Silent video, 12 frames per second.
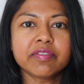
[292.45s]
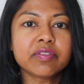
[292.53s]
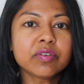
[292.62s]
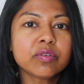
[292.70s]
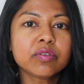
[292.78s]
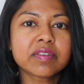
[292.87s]

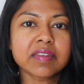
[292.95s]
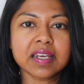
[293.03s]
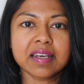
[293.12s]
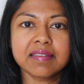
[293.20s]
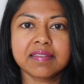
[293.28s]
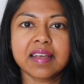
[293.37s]
Foods,
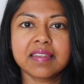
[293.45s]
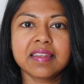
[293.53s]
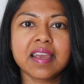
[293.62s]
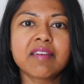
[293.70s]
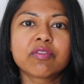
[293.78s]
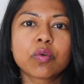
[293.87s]
like I said,
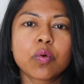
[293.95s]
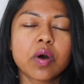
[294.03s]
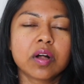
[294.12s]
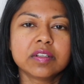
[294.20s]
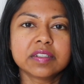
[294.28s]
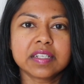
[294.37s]
they have
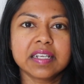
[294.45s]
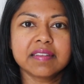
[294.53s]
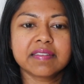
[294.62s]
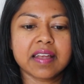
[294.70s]
qualities